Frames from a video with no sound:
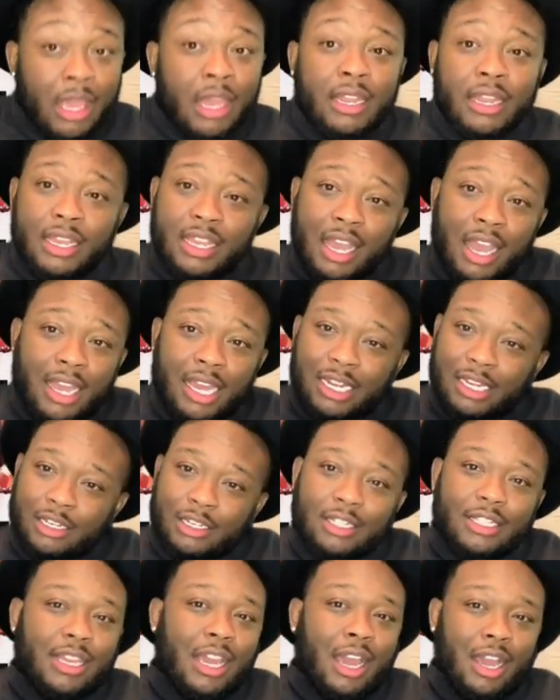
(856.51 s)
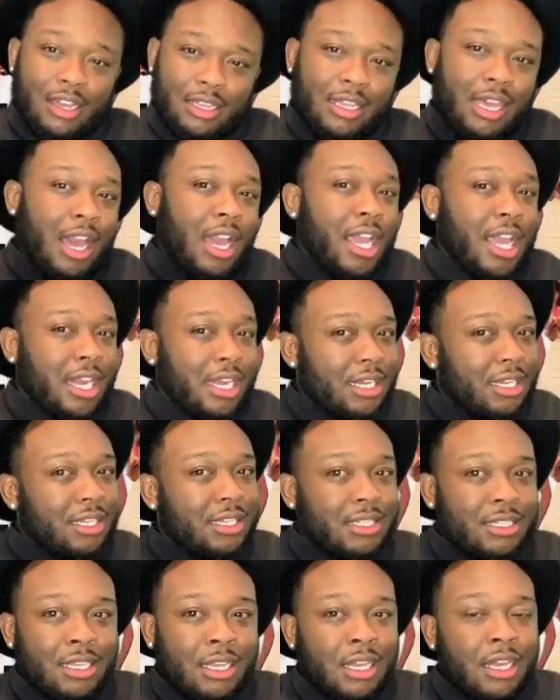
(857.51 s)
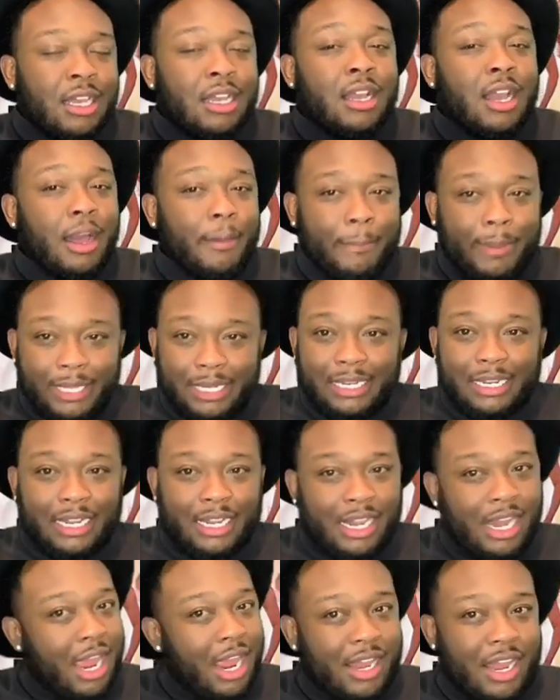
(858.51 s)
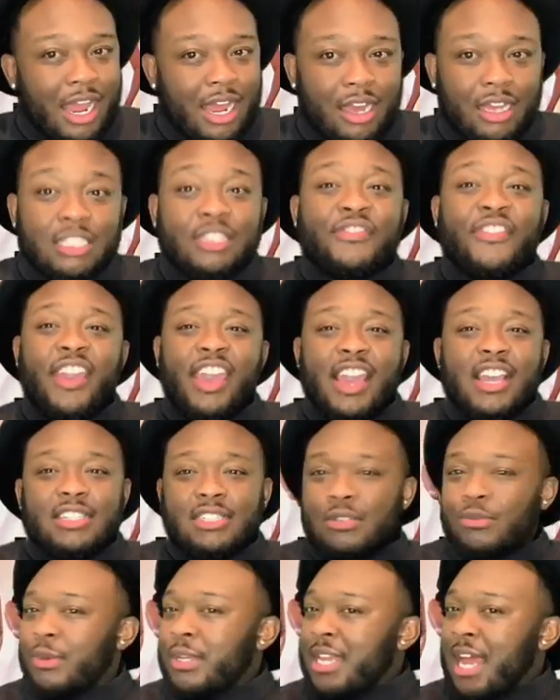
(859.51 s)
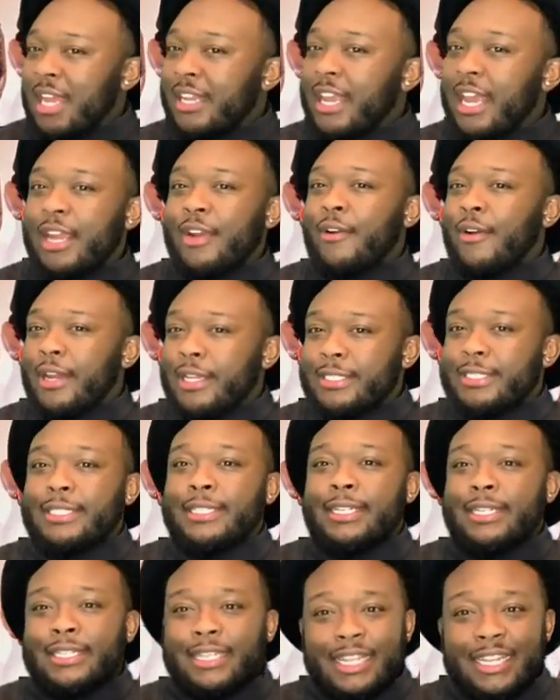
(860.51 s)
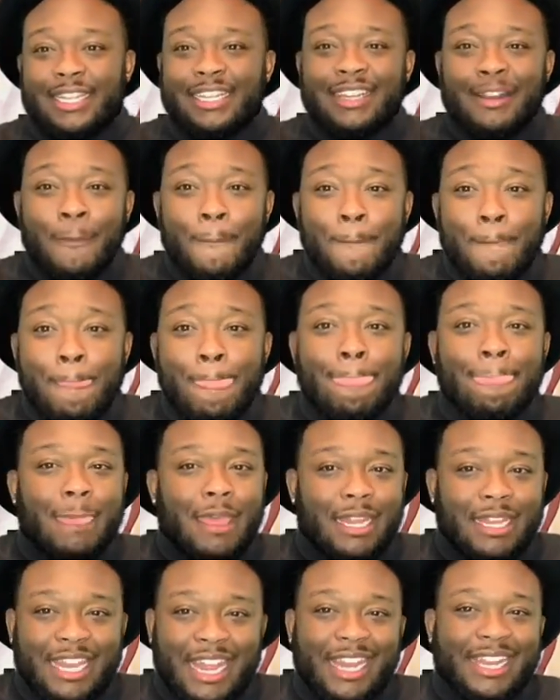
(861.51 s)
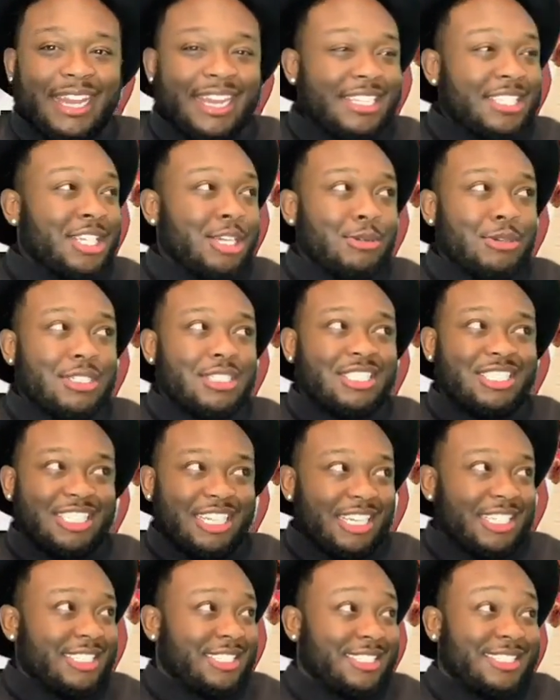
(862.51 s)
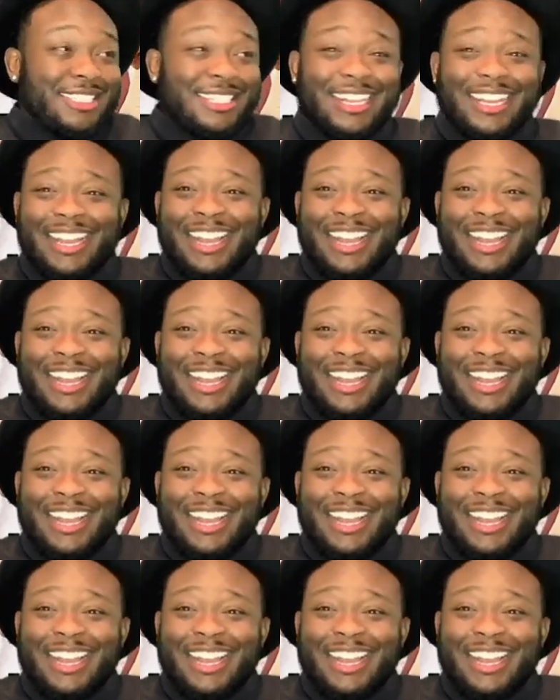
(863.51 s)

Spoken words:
And y'all gotta come better than that now. Us fans, we not that crazy to think that day she was just